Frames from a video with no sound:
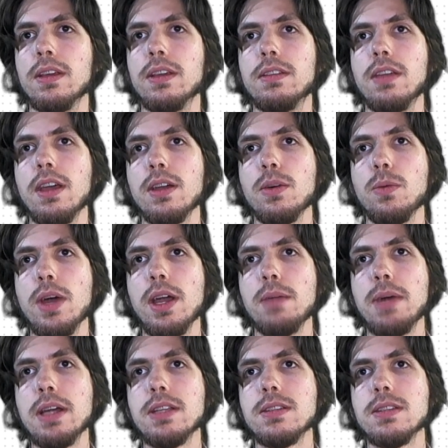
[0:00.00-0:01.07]
take away
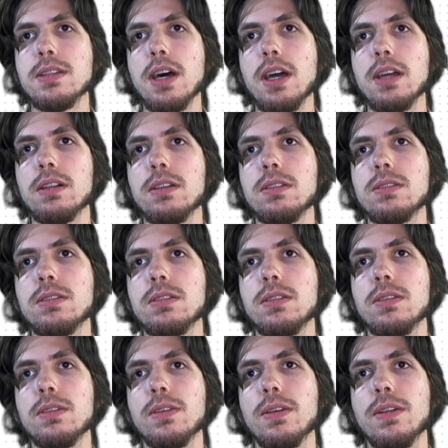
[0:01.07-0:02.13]
my stylus,
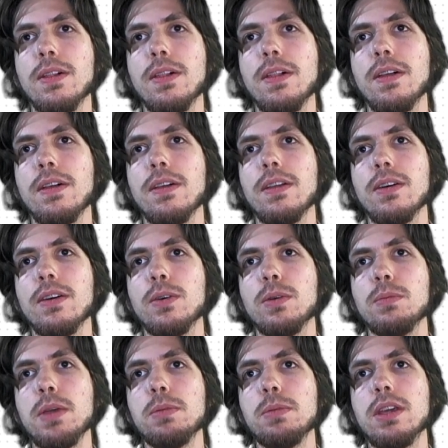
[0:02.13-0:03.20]
or
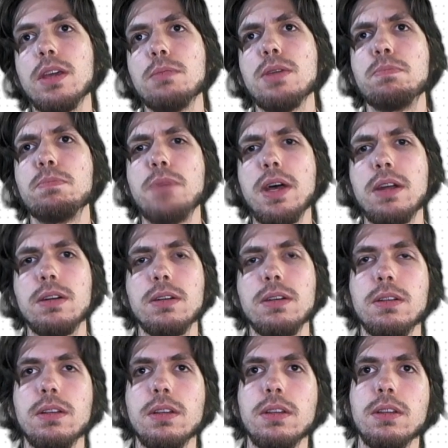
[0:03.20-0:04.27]
maybe get me a
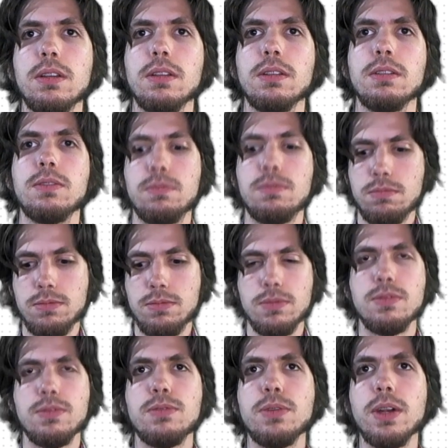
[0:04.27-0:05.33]
better
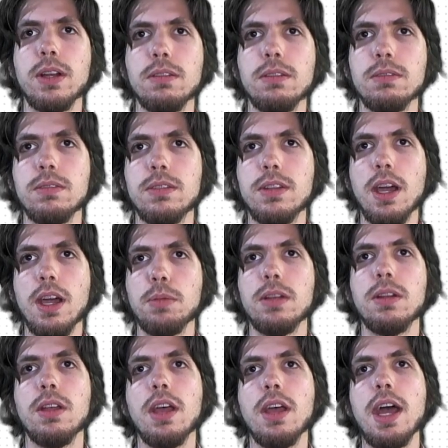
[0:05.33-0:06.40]
freaking
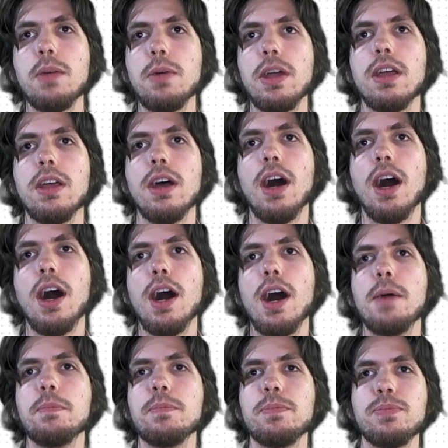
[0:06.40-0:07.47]
tablet. Anyway,
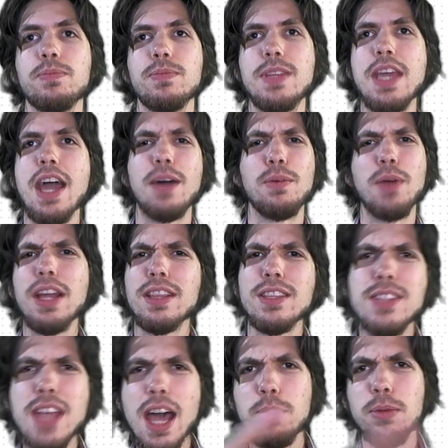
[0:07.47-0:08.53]
yeah, right, the
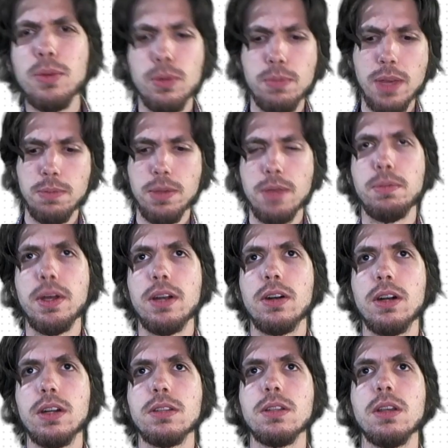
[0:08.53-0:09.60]
tablet will make me a better
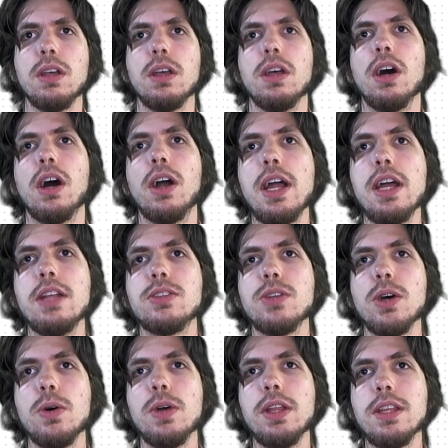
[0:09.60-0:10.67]
artist. All right, and
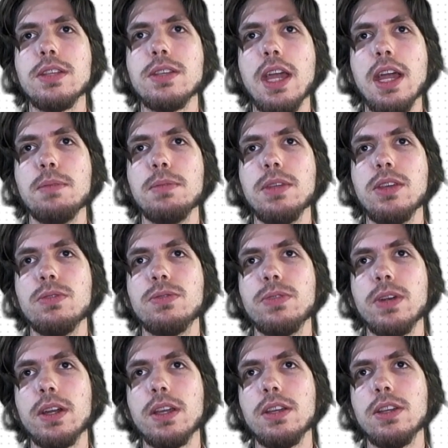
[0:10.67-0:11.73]
so in this game, you
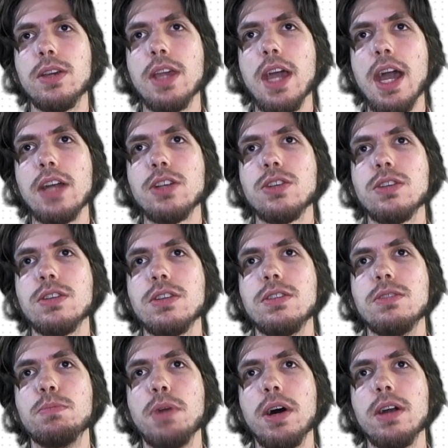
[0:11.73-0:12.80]
catch
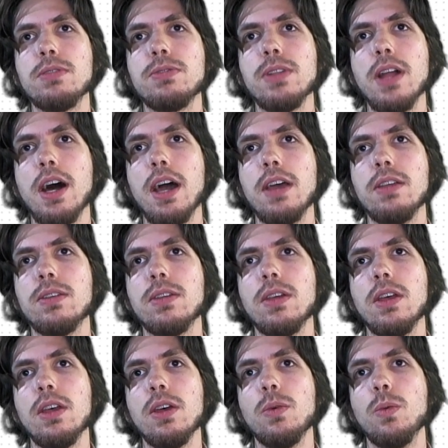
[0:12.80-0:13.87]
butterflies
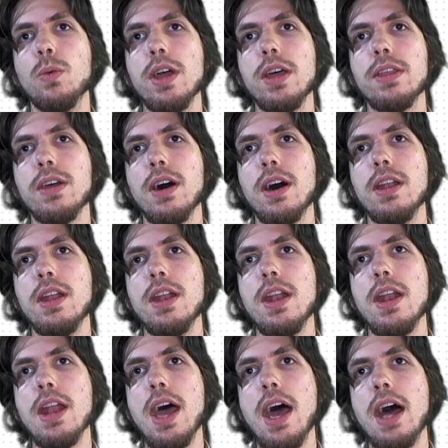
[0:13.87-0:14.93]
with a
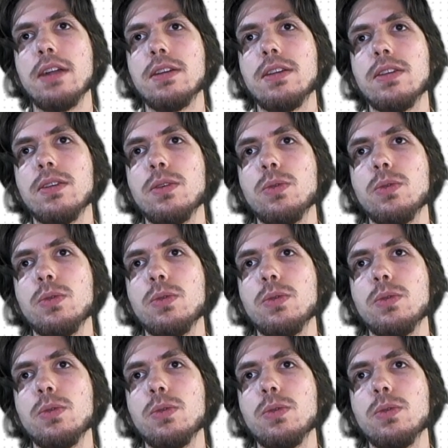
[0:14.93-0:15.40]
net.